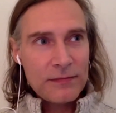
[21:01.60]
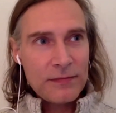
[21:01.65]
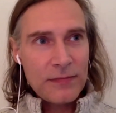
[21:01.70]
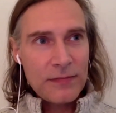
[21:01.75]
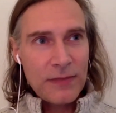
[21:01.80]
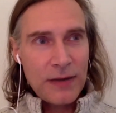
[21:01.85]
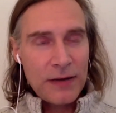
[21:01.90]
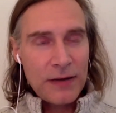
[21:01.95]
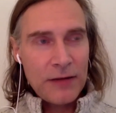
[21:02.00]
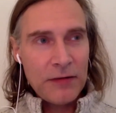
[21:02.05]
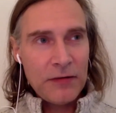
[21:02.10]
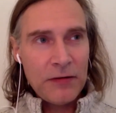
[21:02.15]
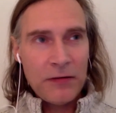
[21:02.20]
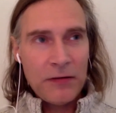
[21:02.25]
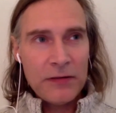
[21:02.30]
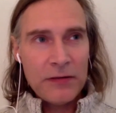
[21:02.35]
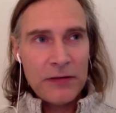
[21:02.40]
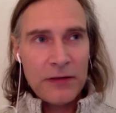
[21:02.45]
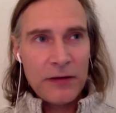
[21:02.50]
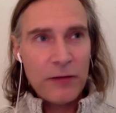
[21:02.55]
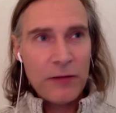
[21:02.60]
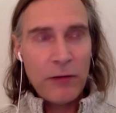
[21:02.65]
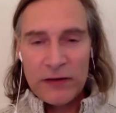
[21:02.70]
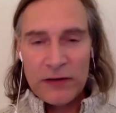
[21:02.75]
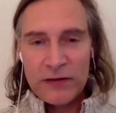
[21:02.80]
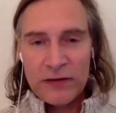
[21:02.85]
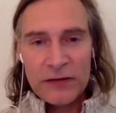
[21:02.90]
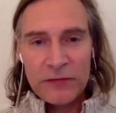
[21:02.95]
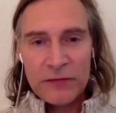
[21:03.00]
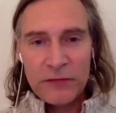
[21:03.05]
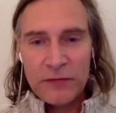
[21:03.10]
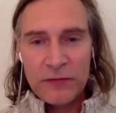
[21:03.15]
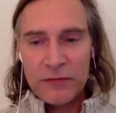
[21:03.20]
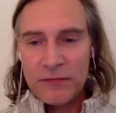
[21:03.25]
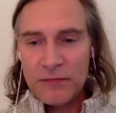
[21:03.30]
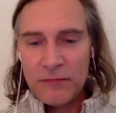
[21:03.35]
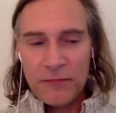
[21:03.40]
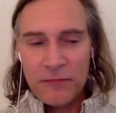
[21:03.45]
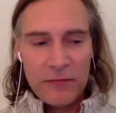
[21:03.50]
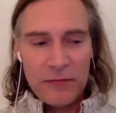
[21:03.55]
I don't know that the equations were
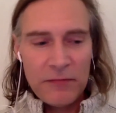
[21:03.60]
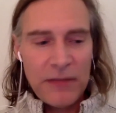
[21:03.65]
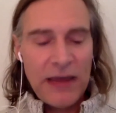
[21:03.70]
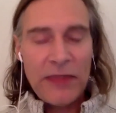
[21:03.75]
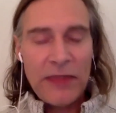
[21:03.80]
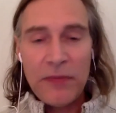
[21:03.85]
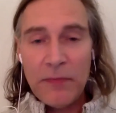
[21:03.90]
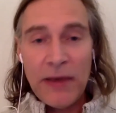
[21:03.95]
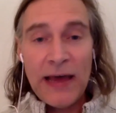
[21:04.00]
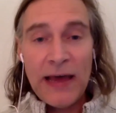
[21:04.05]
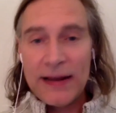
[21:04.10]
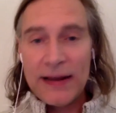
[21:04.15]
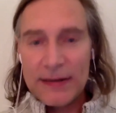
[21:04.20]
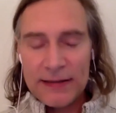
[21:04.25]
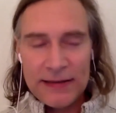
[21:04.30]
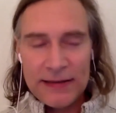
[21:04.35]
mathematically